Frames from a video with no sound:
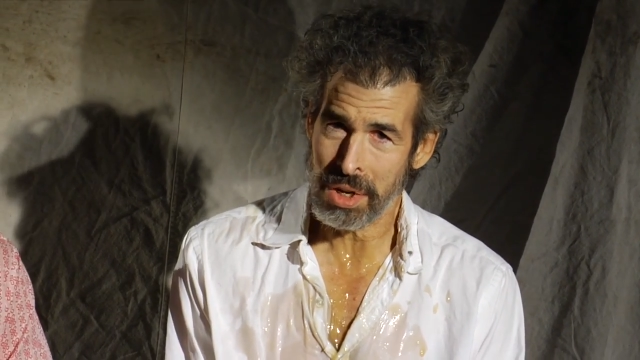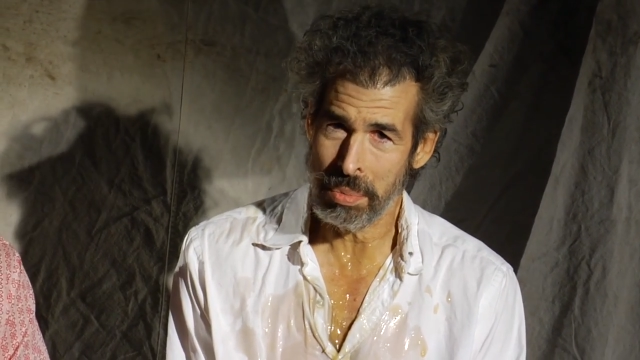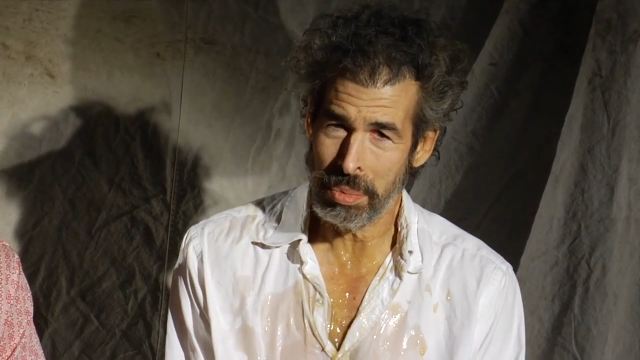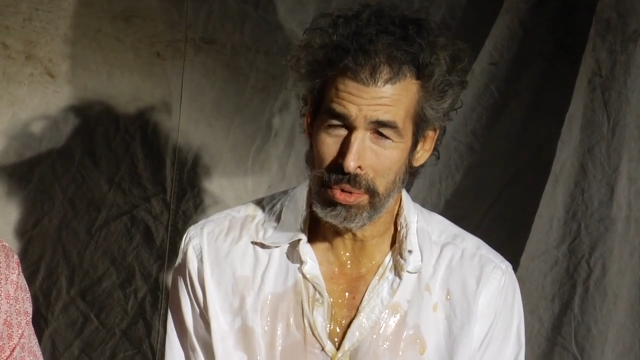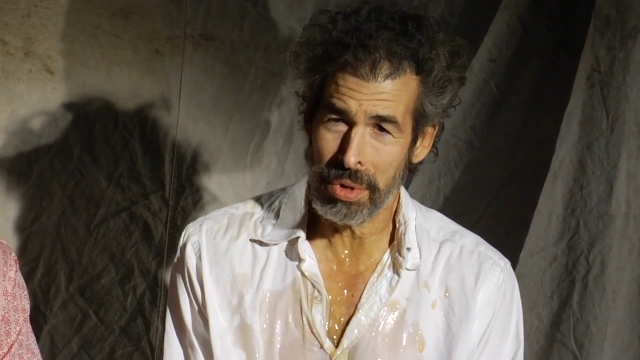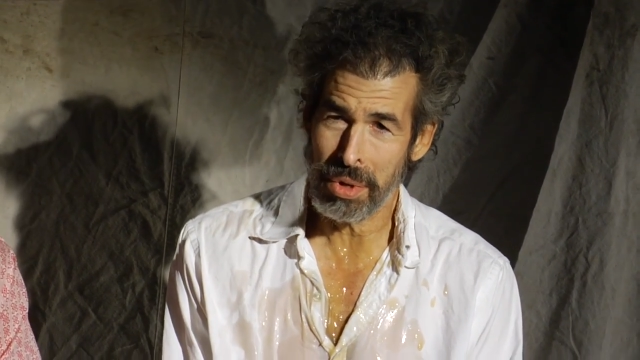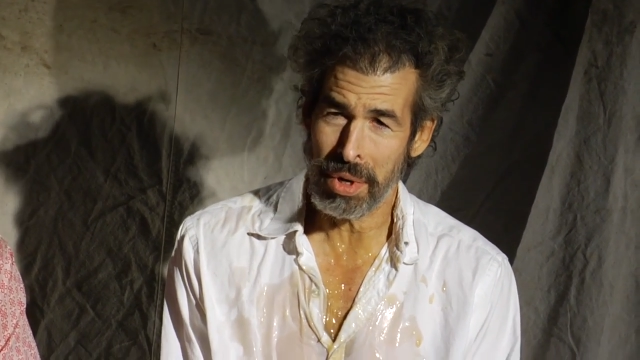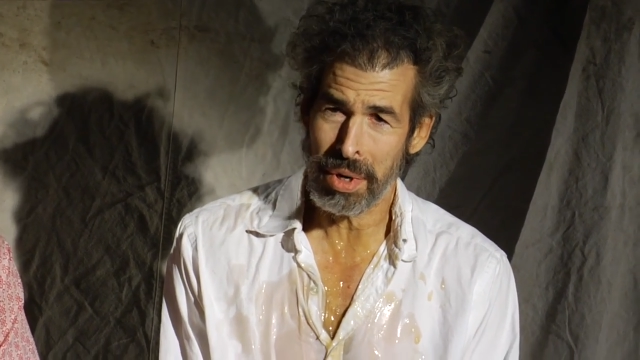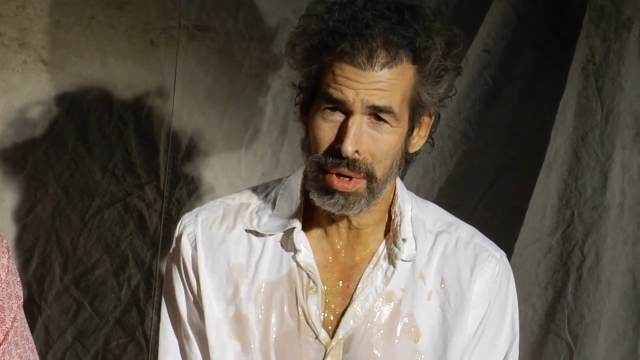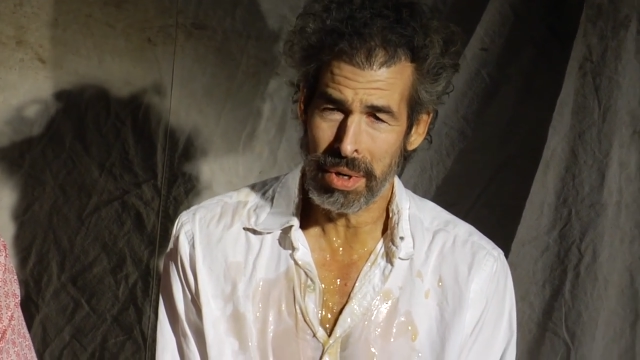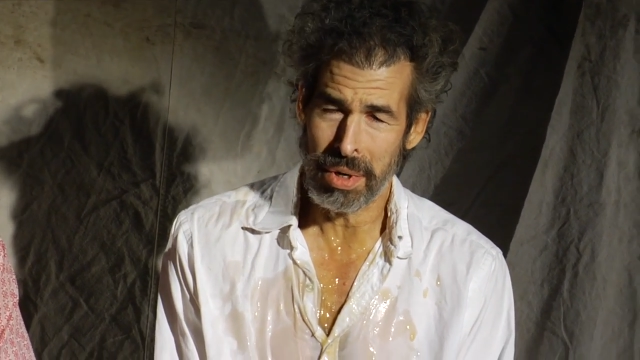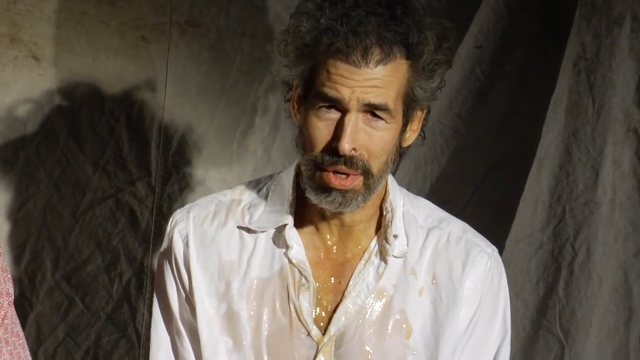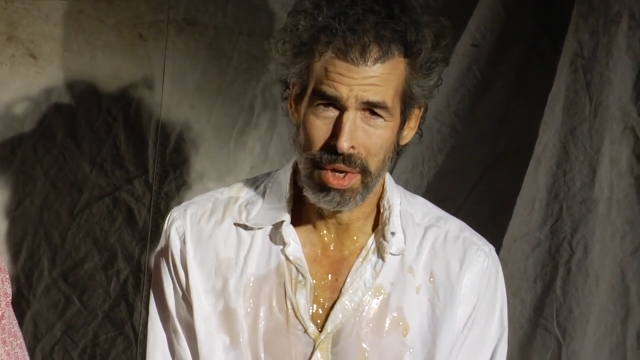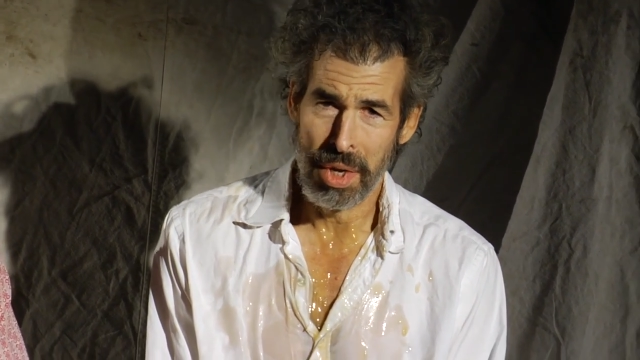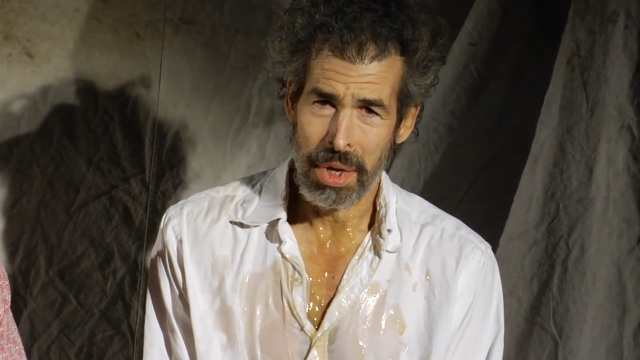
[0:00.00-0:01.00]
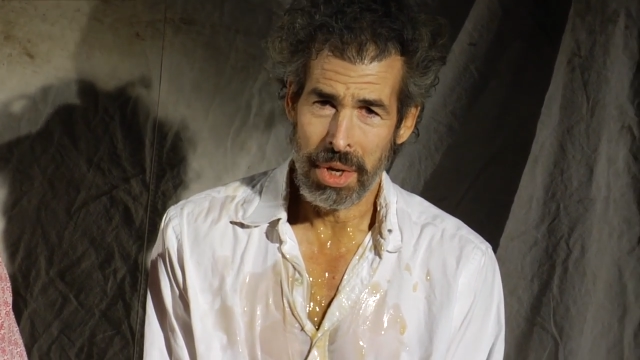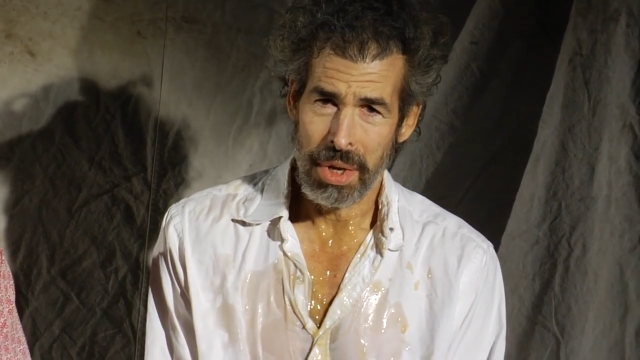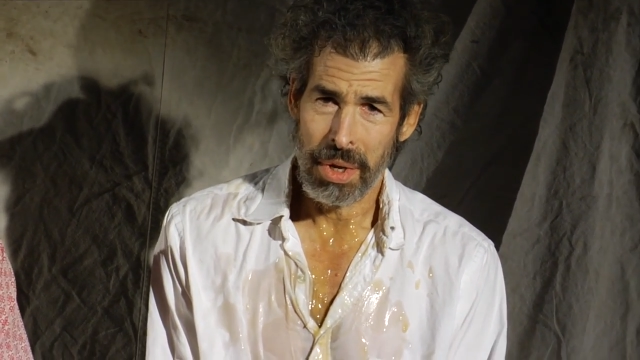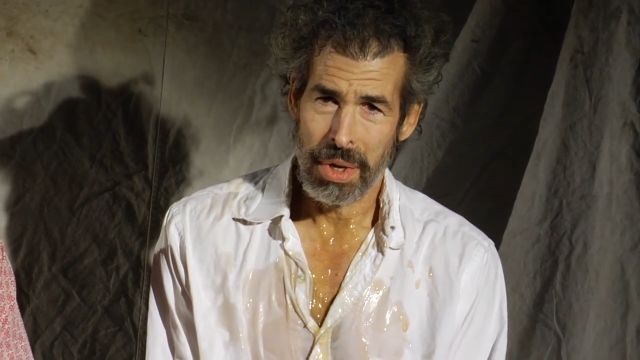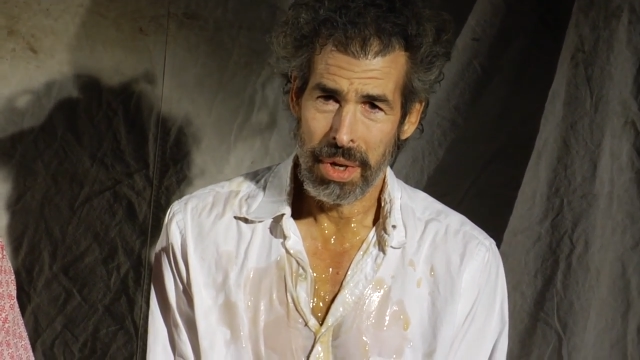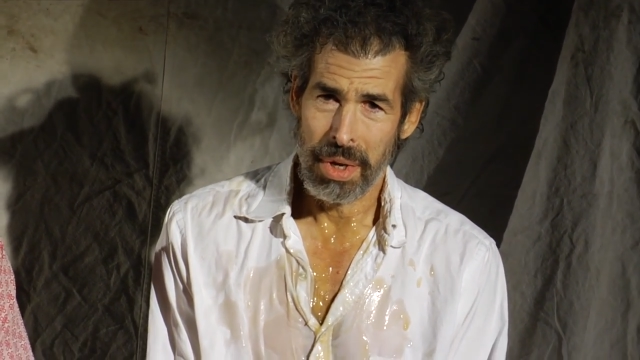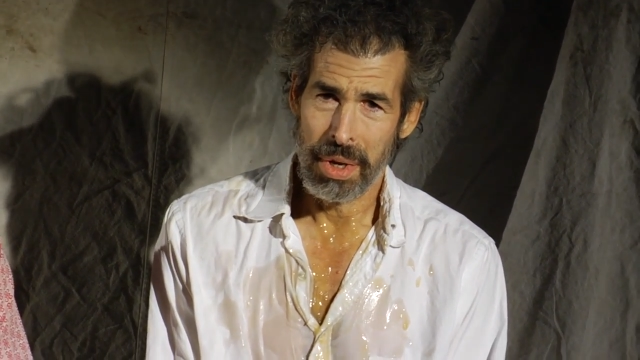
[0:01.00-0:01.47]
computer?
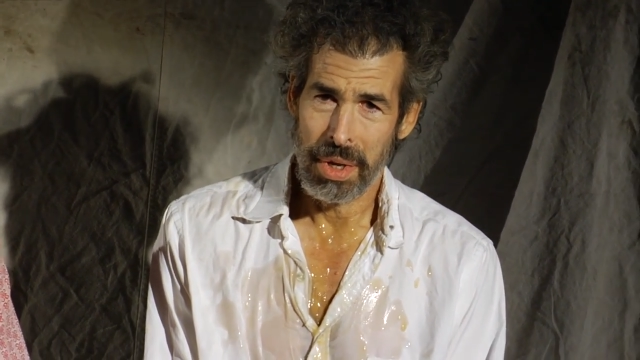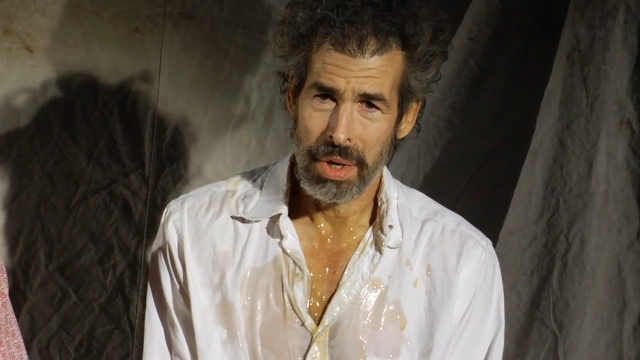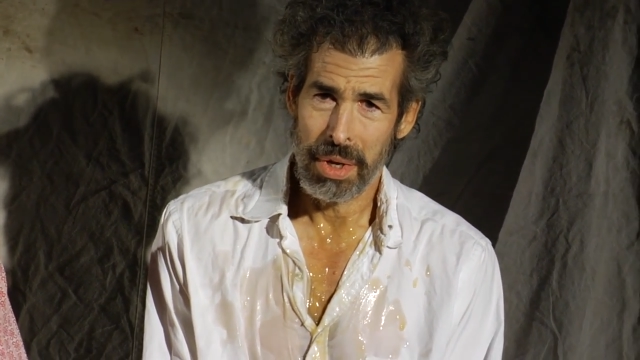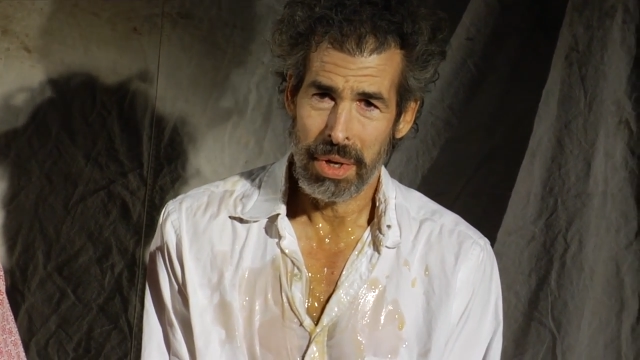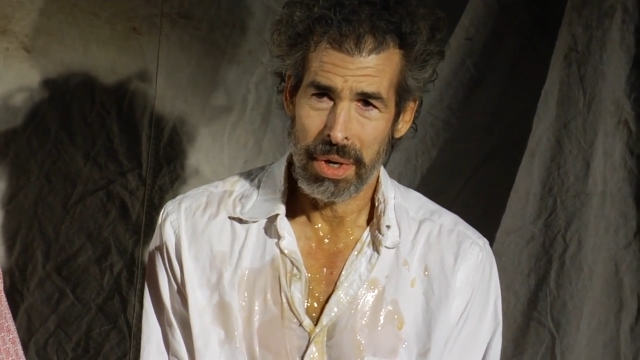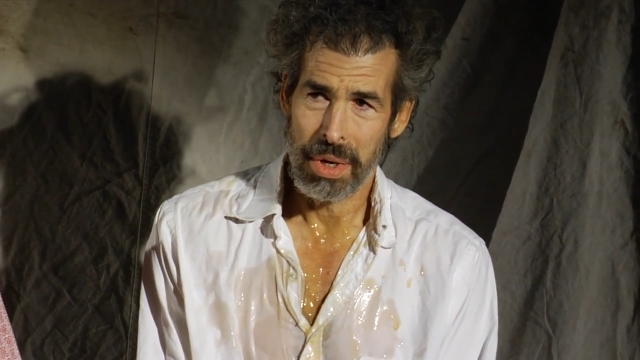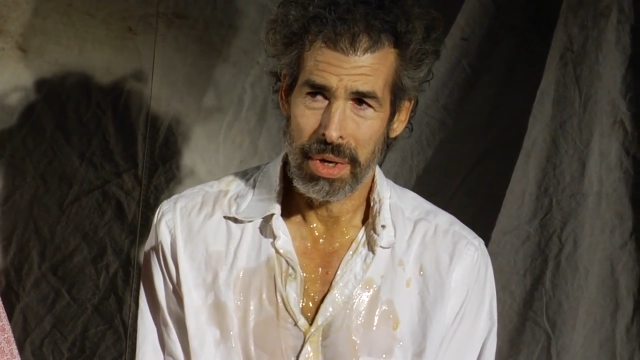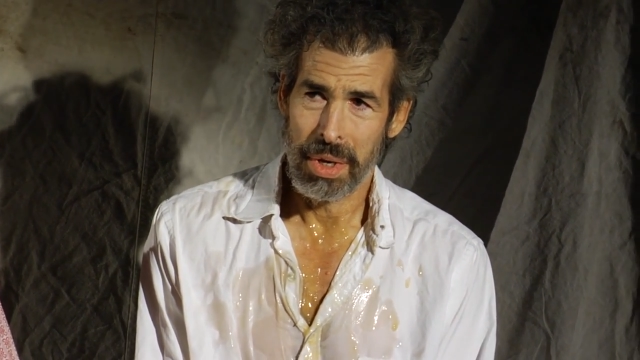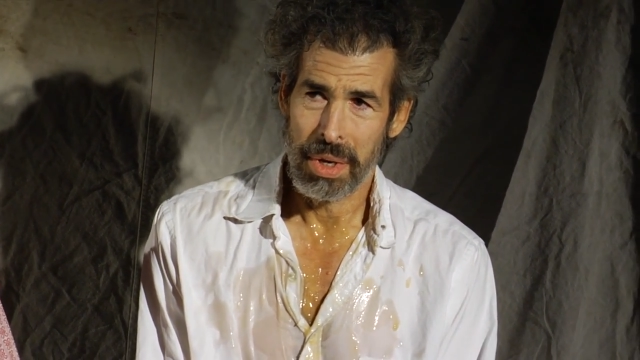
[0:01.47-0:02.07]
No, computer.